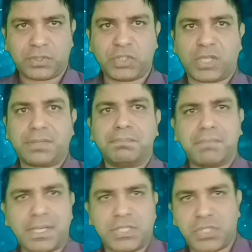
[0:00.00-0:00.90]
not
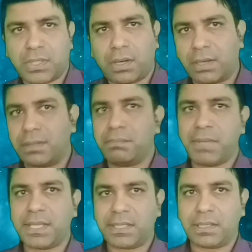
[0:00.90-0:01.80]
much or
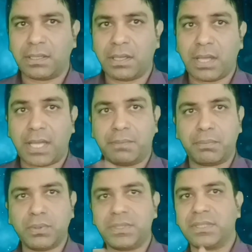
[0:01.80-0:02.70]
many, and
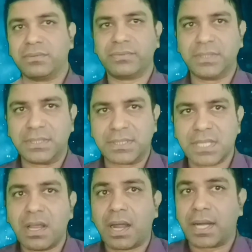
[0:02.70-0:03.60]
both the
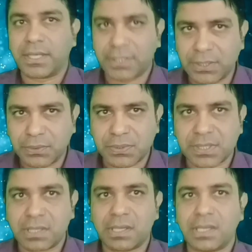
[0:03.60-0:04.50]
words are
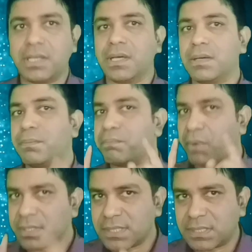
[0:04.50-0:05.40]
used in a
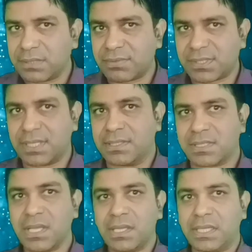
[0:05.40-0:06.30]
positive sense.